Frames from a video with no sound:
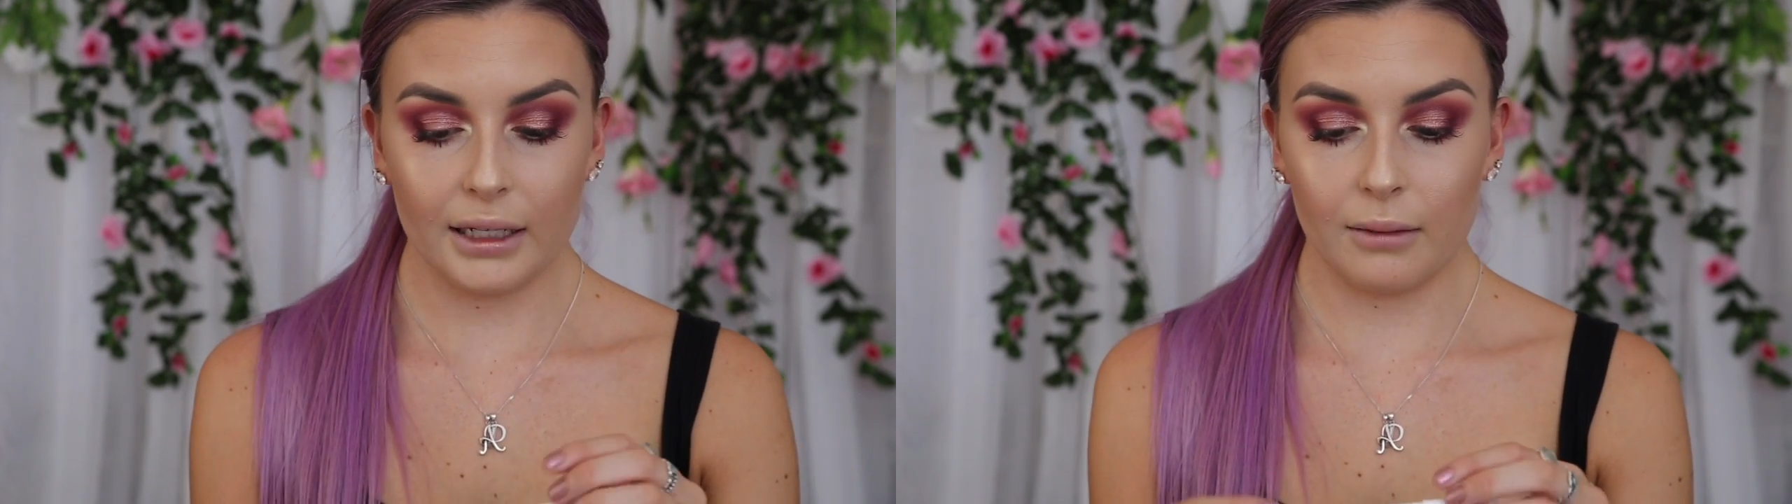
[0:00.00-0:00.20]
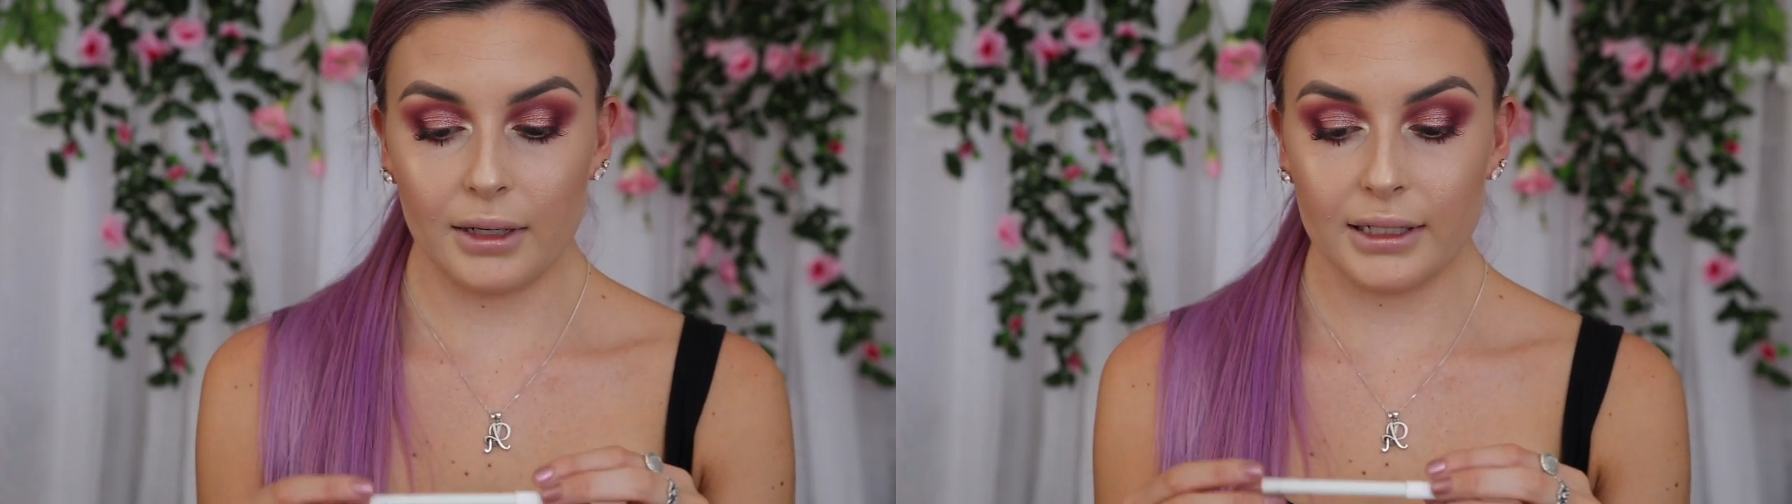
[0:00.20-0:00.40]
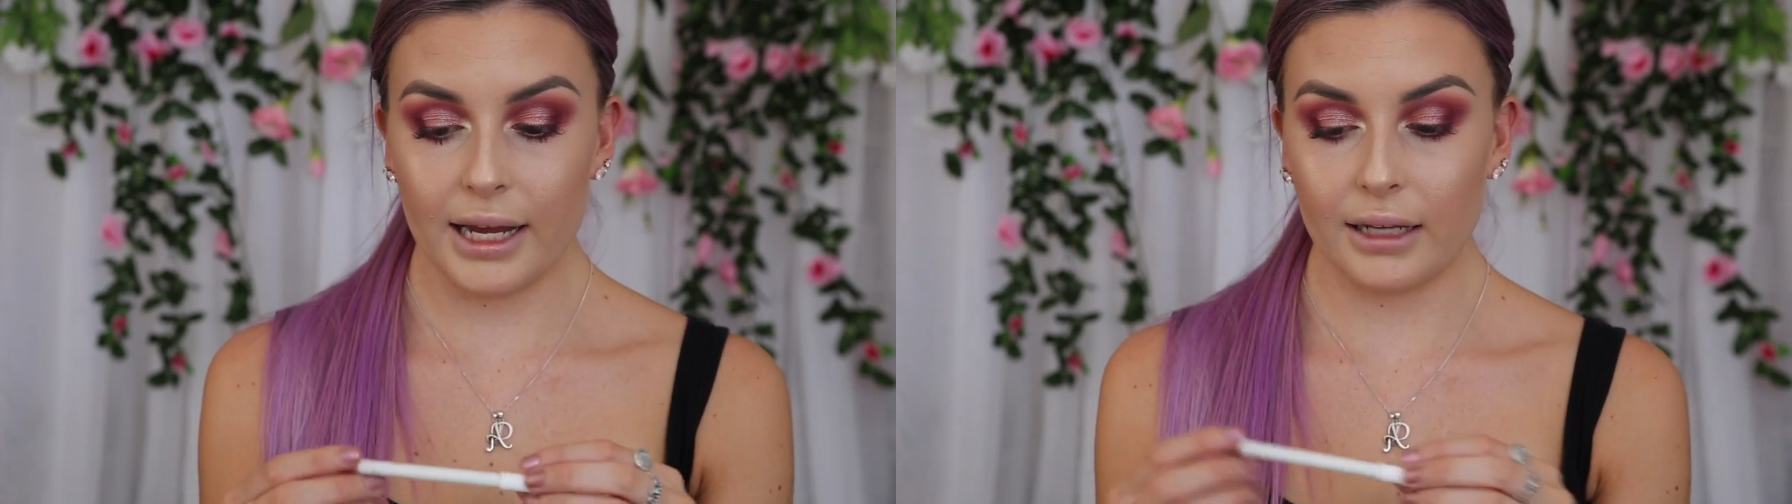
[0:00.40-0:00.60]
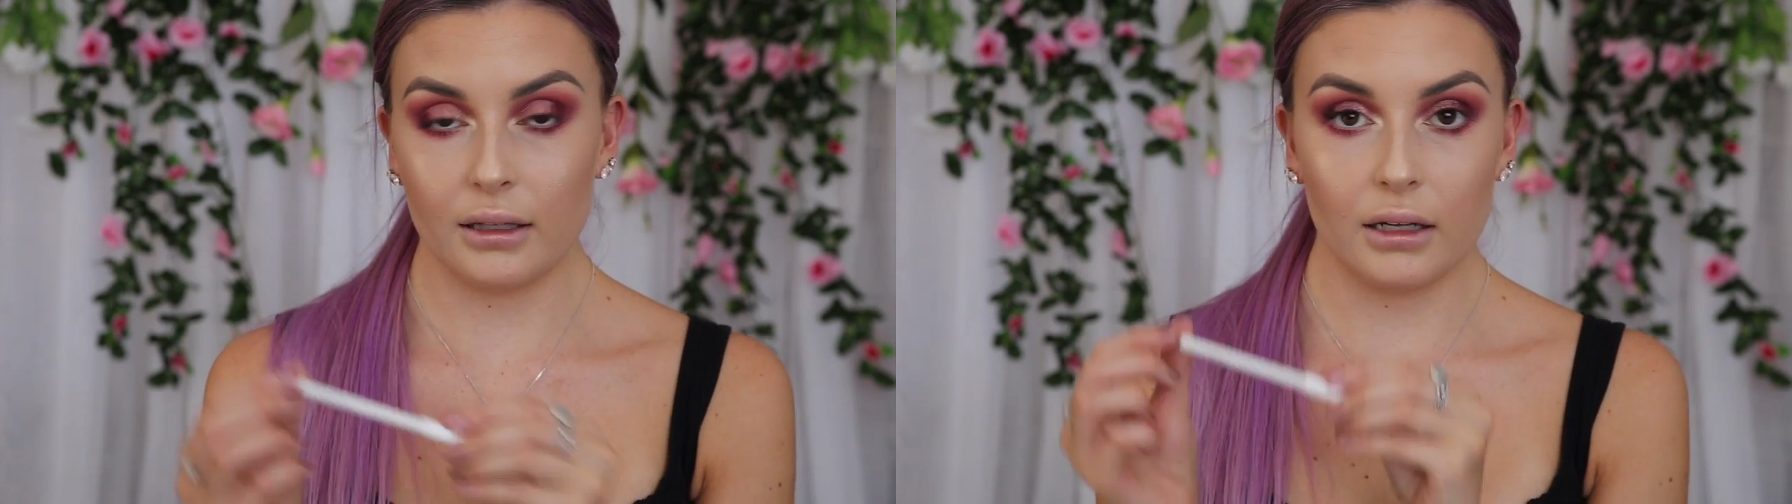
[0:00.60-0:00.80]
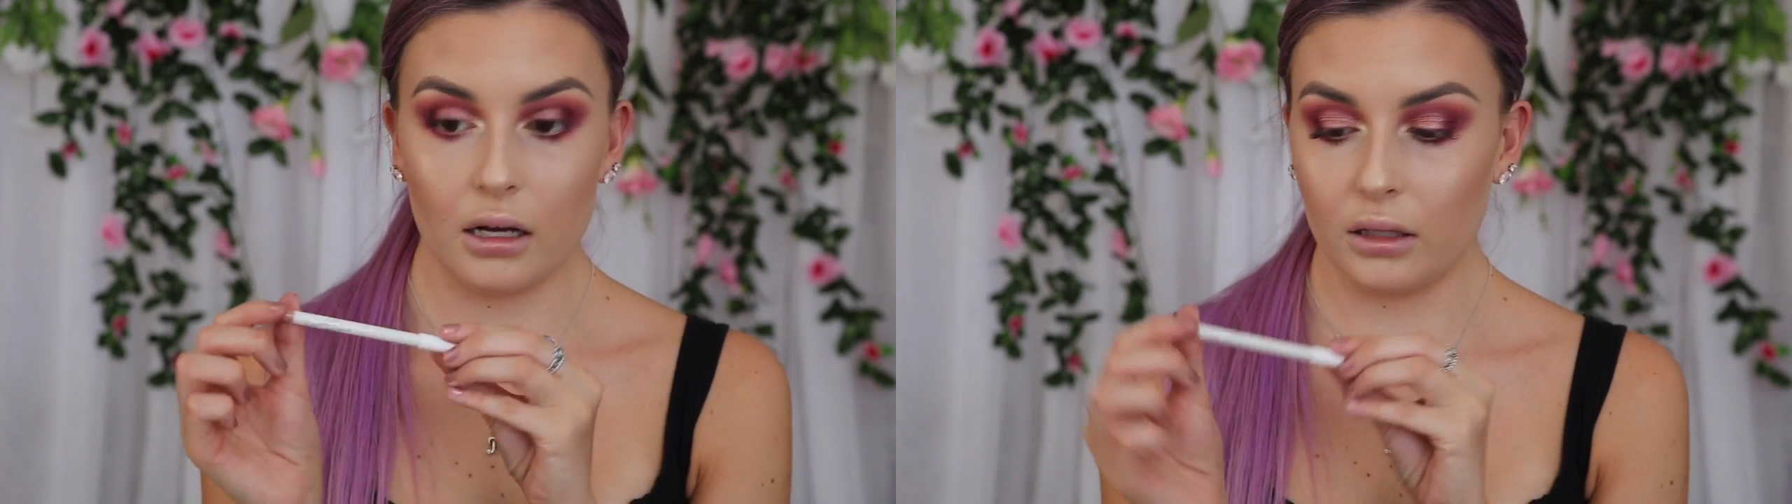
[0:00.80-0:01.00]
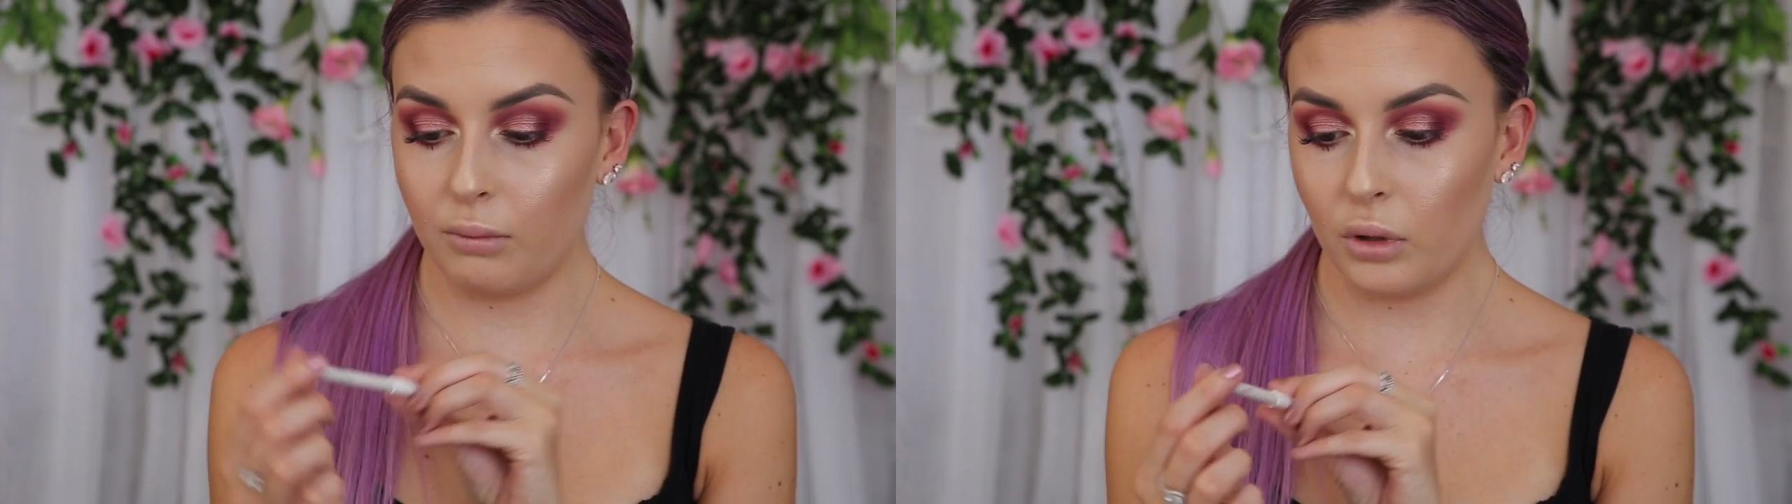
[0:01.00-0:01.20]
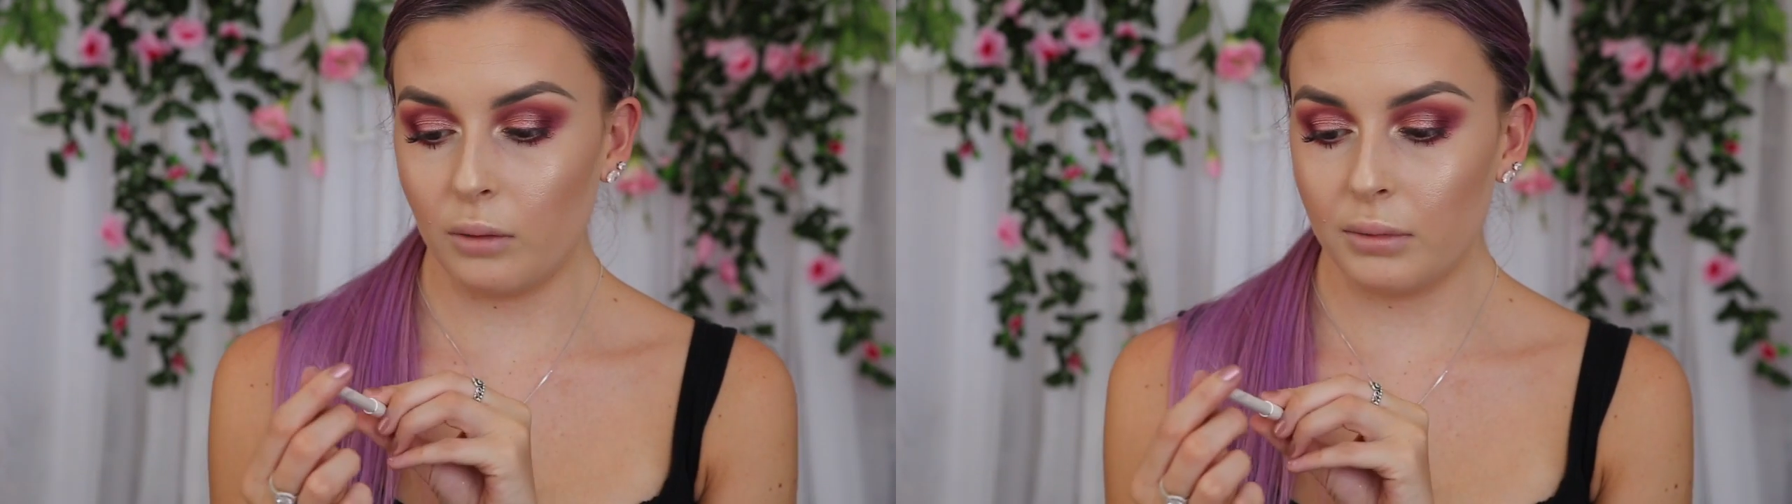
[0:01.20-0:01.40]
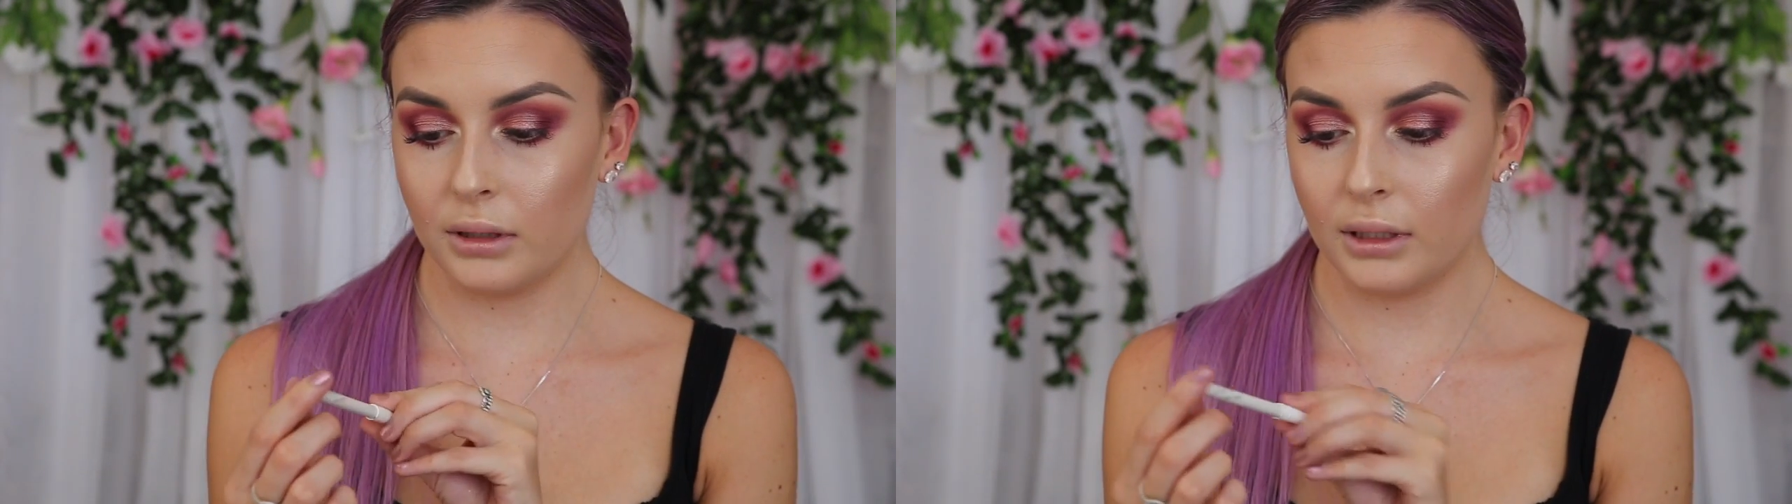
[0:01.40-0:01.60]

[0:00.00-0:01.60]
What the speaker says: and I'm going to take the Colourpop